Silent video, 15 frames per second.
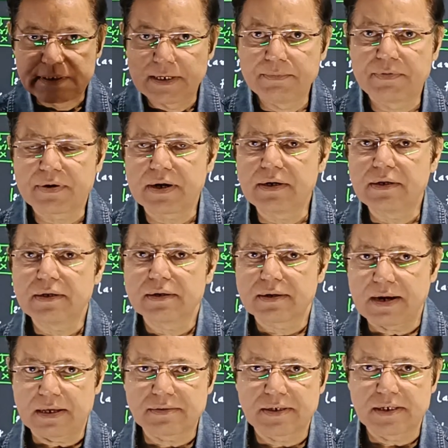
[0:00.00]
different
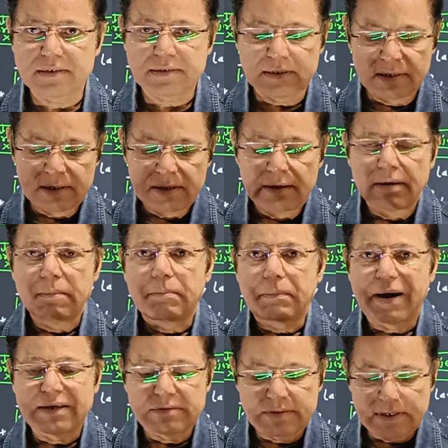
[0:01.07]
classes:
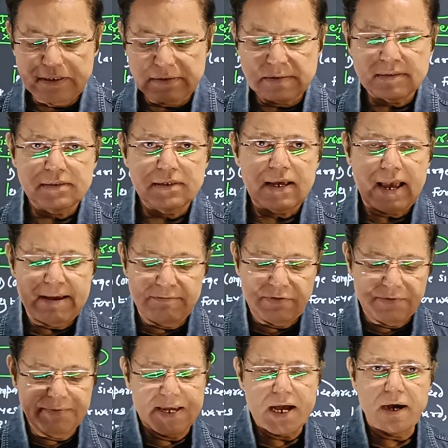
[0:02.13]
Pisces,
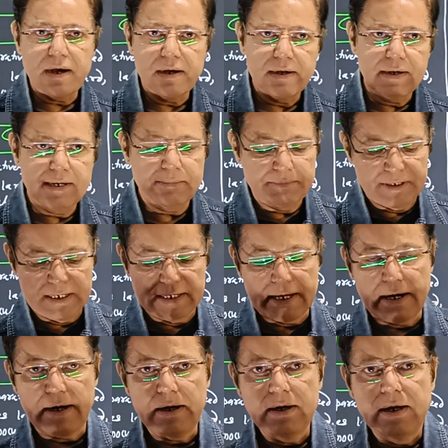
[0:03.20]
amphibia,
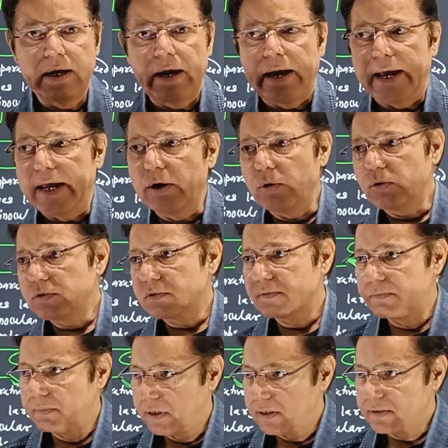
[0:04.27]
reptilia, eos,
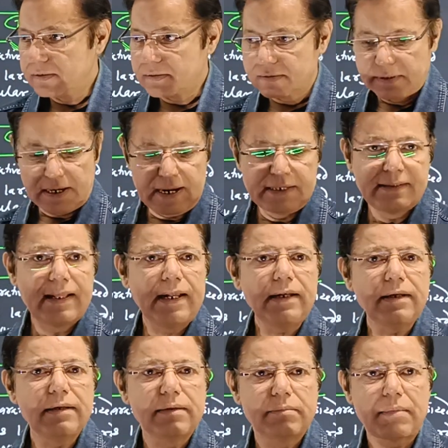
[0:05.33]
birds, and
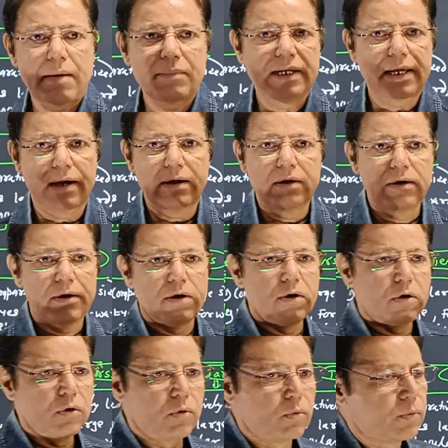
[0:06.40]
then mammalia.
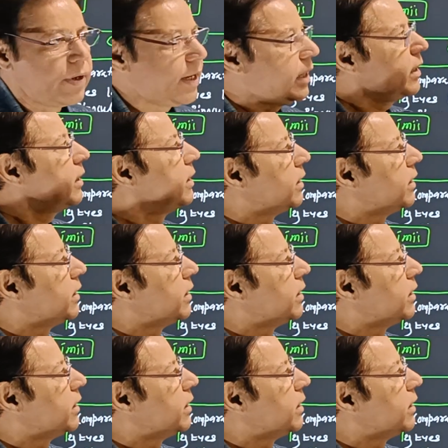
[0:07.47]
We